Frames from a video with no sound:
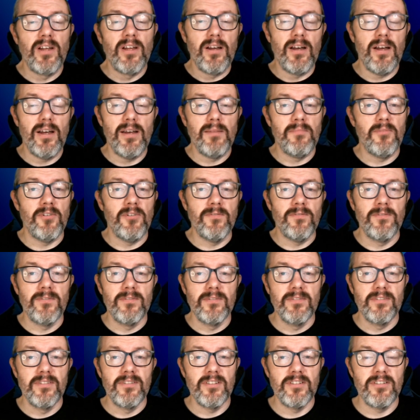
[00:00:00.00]
I'm off
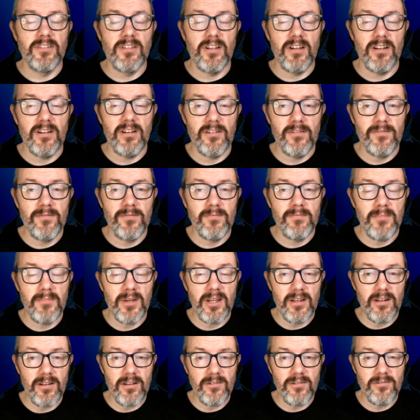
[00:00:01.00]
to start off
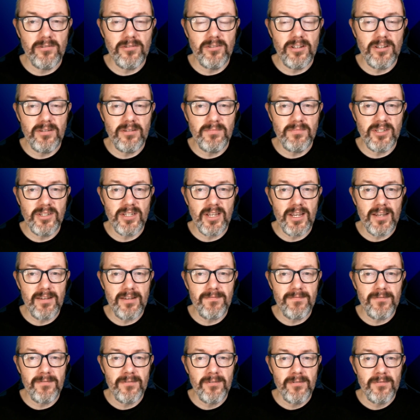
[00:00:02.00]
my long-term
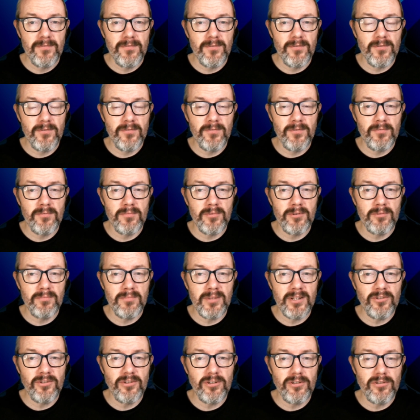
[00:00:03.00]
save for Football
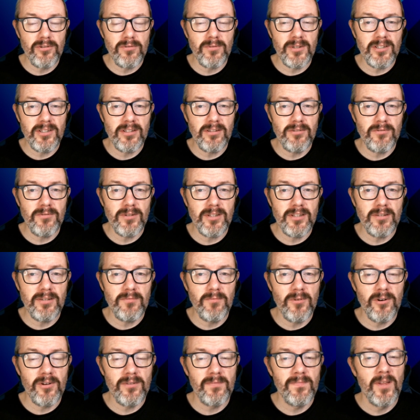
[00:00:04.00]
Manager
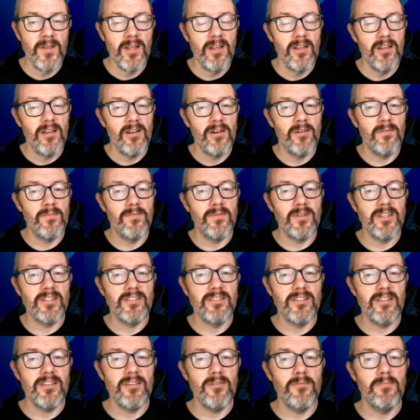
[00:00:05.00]
2021. Hopefully
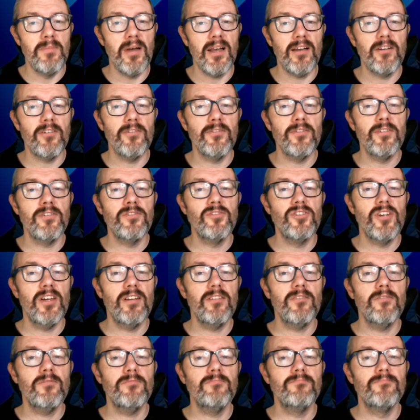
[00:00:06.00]
see you back on the
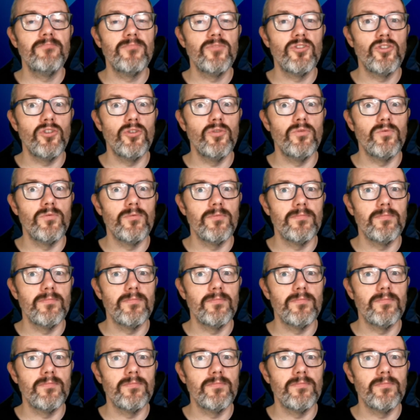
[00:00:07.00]
channel soon.